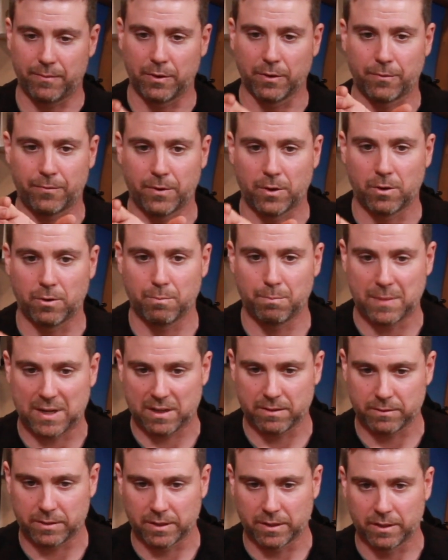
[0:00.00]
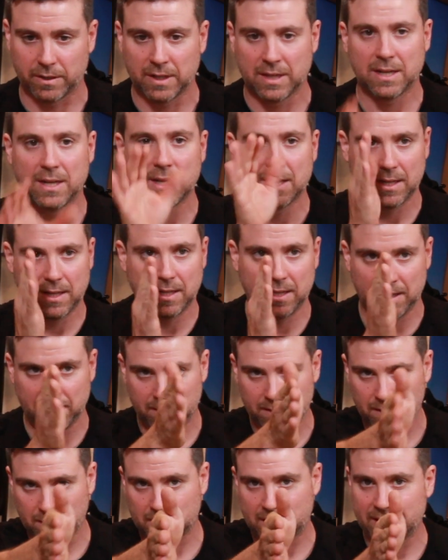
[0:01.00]
your phone mounted in
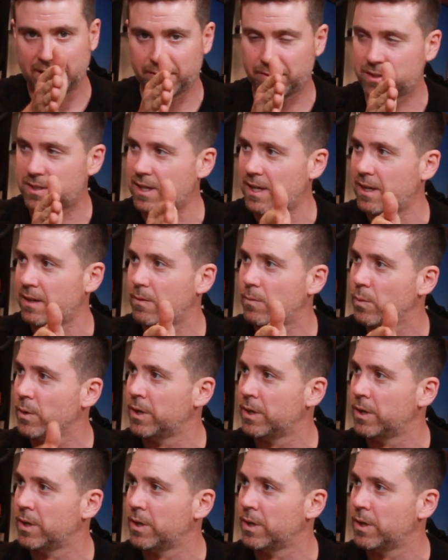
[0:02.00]
the line of sight where